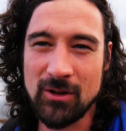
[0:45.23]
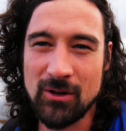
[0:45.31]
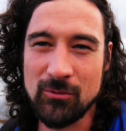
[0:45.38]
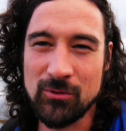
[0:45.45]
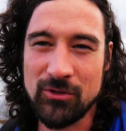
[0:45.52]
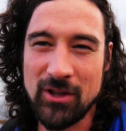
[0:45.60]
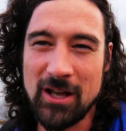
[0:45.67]

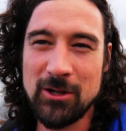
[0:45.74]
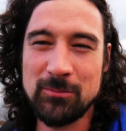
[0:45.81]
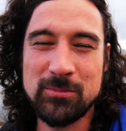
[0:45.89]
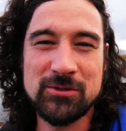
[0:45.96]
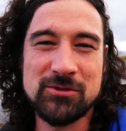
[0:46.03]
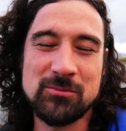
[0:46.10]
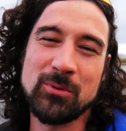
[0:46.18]
with the help
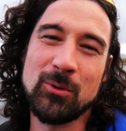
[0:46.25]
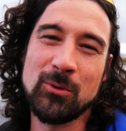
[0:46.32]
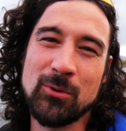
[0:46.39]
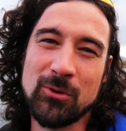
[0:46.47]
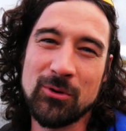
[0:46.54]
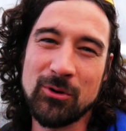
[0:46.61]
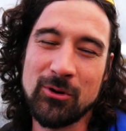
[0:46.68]
and
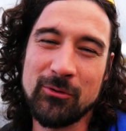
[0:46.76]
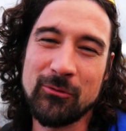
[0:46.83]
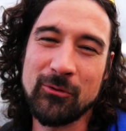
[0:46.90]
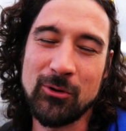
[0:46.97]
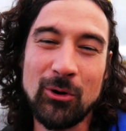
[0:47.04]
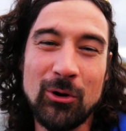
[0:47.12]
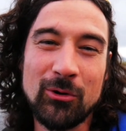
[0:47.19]
support of
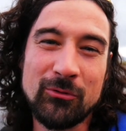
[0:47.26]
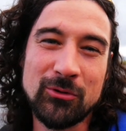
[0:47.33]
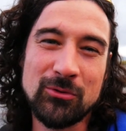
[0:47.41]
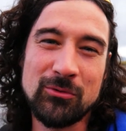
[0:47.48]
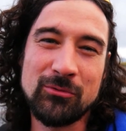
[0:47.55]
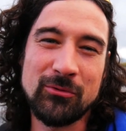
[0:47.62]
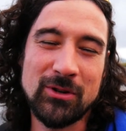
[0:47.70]
all of
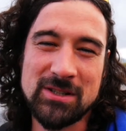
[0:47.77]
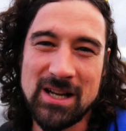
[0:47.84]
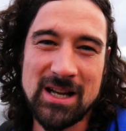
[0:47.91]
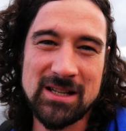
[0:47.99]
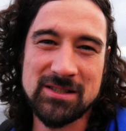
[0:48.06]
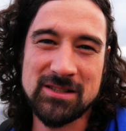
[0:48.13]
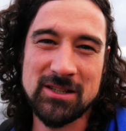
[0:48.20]
you
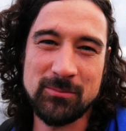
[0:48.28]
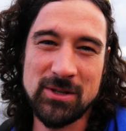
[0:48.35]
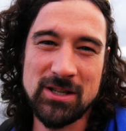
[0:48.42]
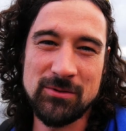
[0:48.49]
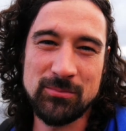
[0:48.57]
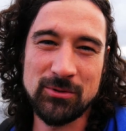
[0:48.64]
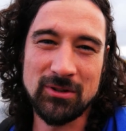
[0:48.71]
fantastic
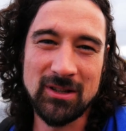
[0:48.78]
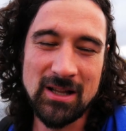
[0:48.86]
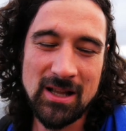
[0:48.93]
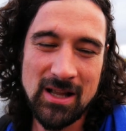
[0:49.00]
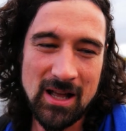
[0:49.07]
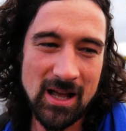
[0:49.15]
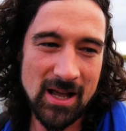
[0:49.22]
people,
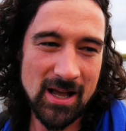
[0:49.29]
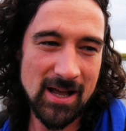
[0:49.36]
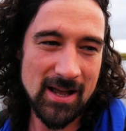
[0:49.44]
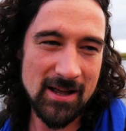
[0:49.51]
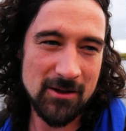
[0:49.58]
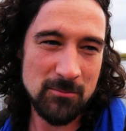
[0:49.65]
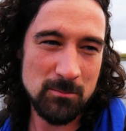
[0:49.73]

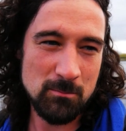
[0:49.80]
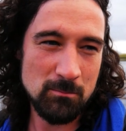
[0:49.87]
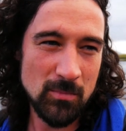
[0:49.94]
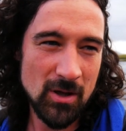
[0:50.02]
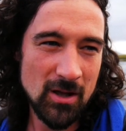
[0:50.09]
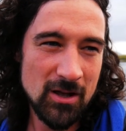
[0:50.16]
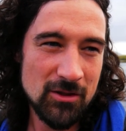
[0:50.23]

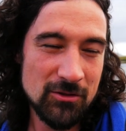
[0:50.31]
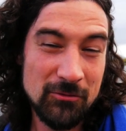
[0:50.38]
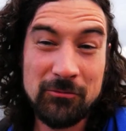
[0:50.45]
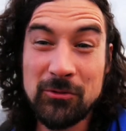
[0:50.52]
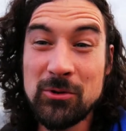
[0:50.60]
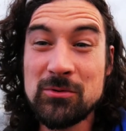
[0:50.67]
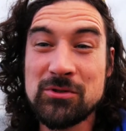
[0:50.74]
the
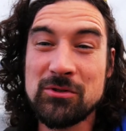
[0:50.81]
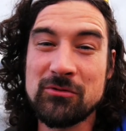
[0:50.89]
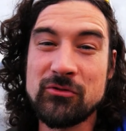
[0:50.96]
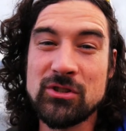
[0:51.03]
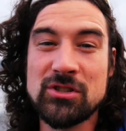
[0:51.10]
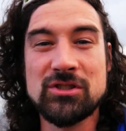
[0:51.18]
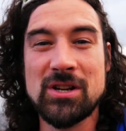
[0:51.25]
future of
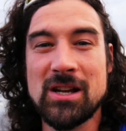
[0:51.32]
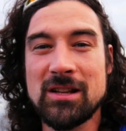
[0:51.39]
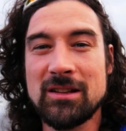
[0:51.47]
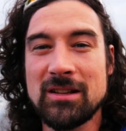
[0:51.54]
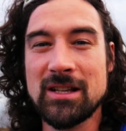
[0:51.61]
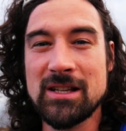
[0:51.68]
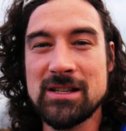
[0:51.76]
this
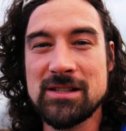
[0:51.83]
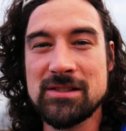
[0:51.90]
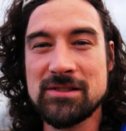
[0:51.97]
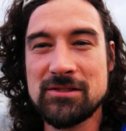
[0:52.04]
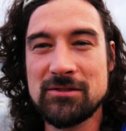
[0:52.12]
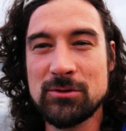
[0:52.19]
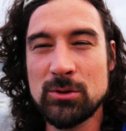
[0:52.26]
channel
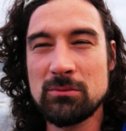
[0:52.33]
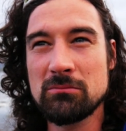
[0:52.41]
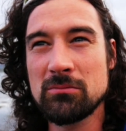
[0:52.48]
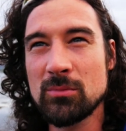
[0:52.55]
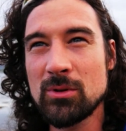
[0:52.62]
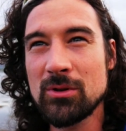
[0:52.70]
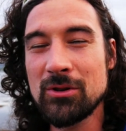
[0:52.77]
is
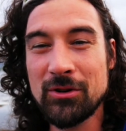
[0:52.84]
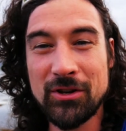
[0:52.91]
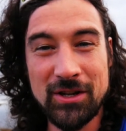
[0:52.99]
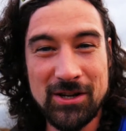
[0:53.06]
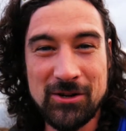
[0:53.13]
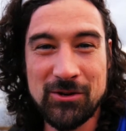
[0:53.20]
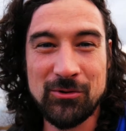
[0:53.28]

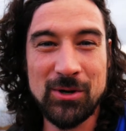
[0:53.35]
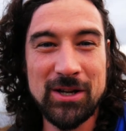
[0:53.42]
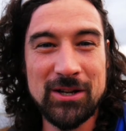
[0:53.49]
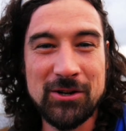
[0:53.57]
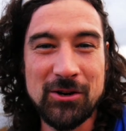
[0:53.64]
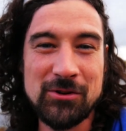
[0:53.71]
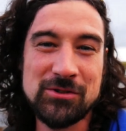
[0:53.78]
looking quite
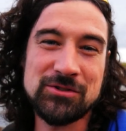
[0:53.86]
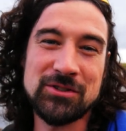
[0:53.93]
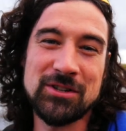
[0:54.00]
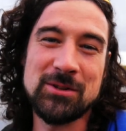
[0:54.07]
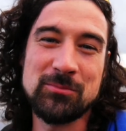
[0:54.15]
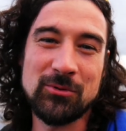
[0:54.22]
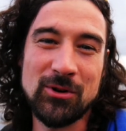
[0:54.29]

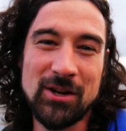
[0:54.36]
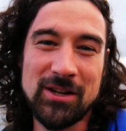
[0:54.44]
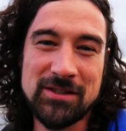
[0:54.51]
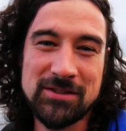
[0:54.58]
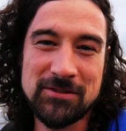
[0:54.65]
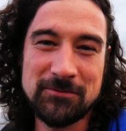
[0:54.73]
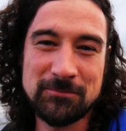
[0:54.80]
encouragingly bright.